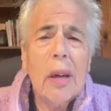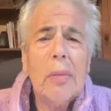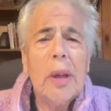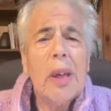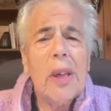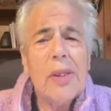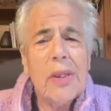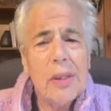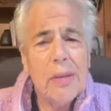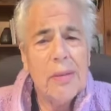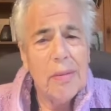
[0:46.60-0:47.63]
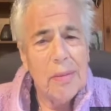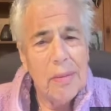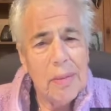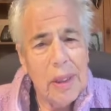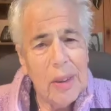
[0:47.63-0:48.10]
Because
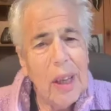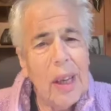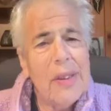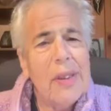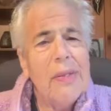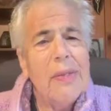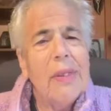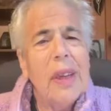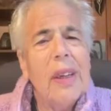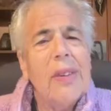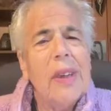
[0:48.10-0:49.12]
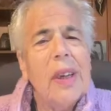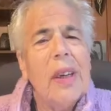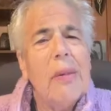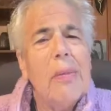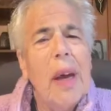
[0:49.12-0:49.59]
there are lots of things that
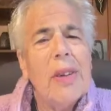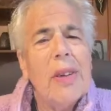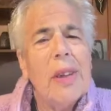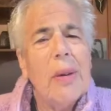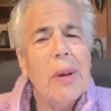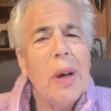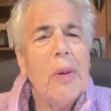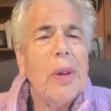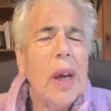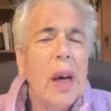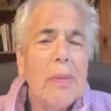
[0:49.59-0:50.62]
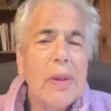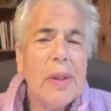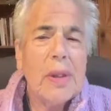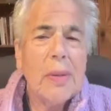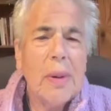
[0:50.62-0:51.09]
could imagine that would go in the
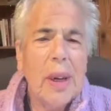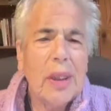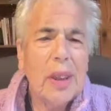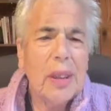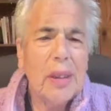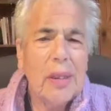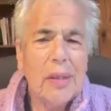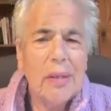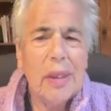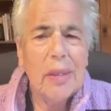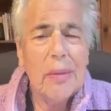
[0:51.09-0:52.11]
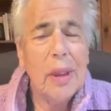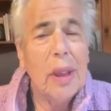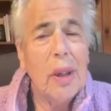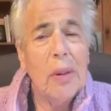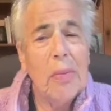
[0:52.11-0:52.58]
opposite direction.
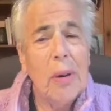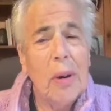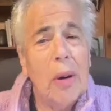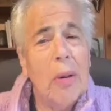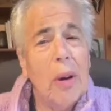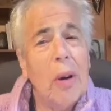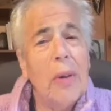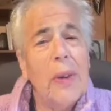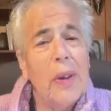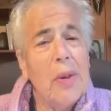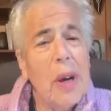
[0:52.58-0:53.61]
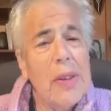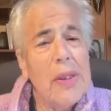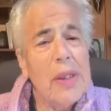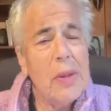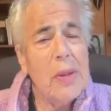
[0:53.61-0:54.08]
Really, all the
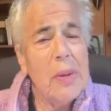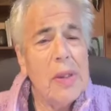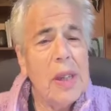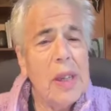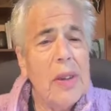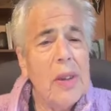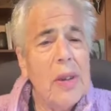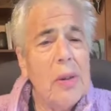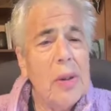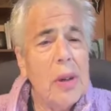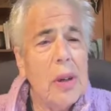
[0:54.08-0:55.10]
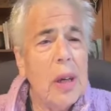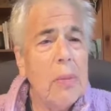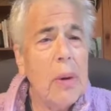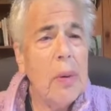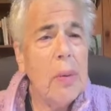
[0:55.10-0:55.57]
atrocities we see in the news
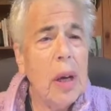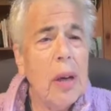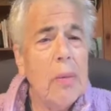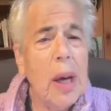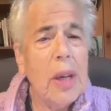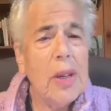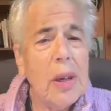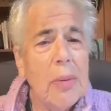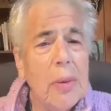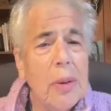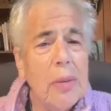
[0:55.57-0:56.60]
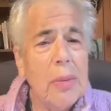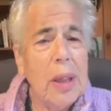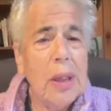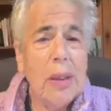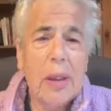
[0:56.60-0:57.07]
were unimaginable to
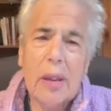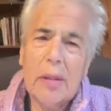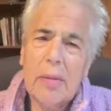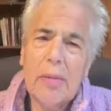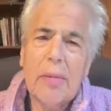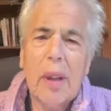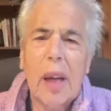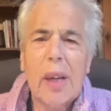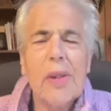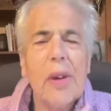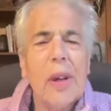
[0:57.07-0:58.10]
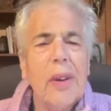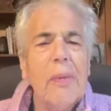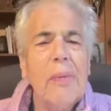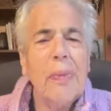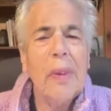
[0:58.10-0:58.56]
me until I saw
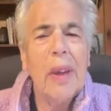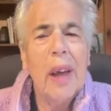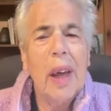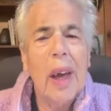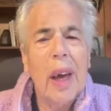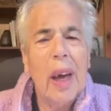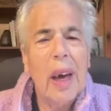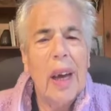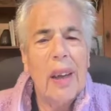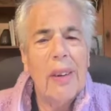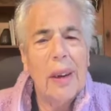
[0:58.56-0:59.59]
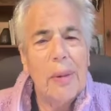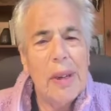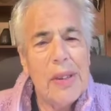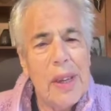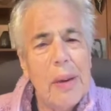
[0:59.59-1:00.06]
them. And I
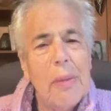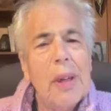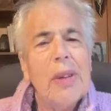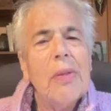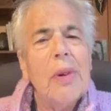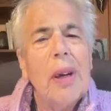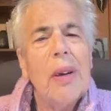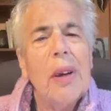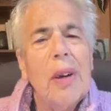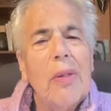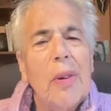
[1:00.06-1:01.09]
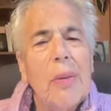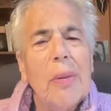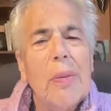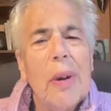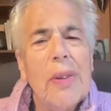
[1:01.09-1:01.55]
must say, much of what
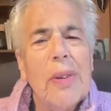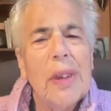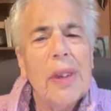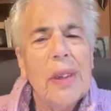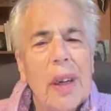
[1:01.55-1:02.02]
former President